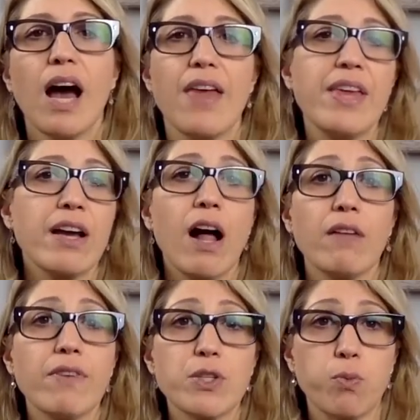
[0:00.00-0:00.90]
I think
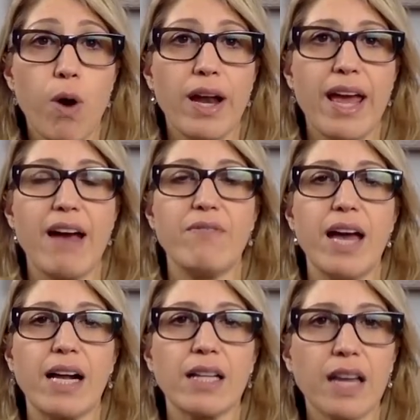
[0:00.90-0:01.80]
all of us want to have
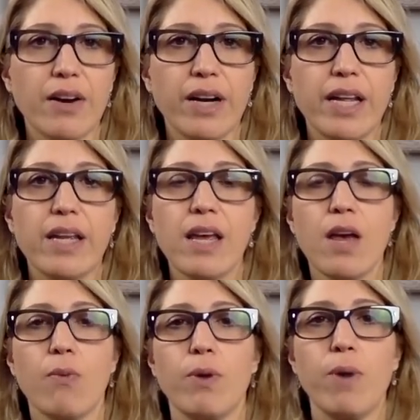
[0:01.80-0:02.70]
that clarity.
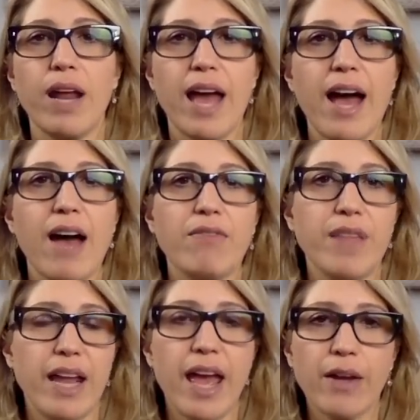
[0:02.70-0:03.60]
We want to have
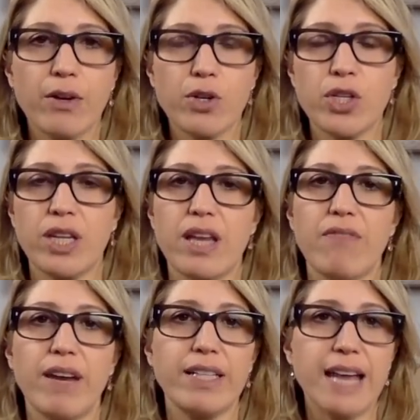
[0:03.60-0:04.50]
that energy and that
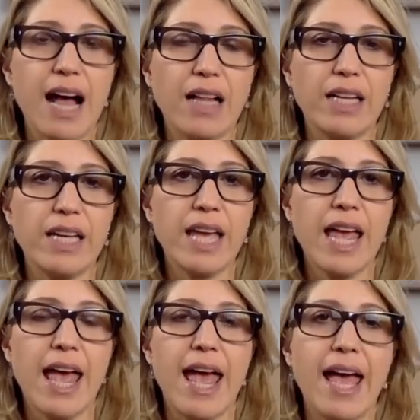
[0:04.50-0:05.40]
vitality.
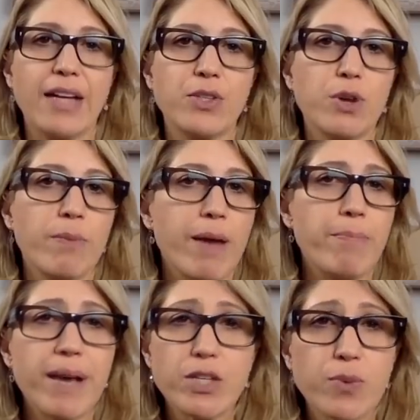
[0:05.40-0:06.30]
And so my
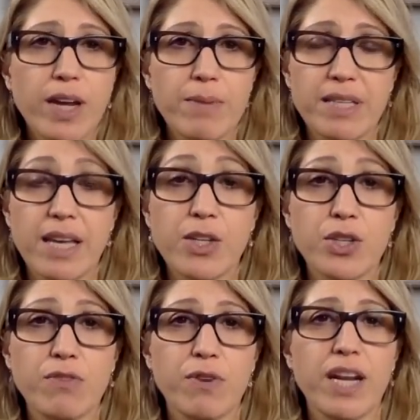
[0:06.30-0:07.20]
best
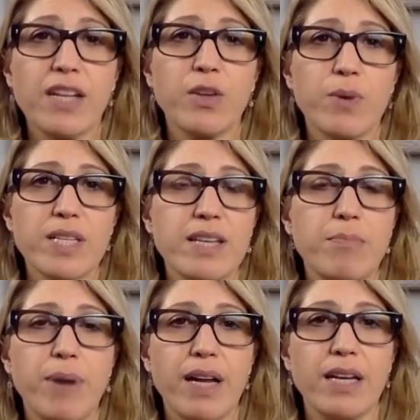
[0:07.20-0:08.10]
recommendation for hitting the
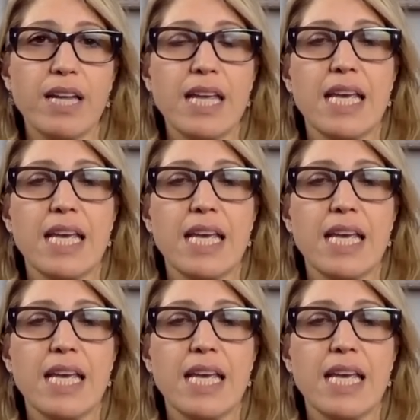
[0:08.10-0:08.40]
reset button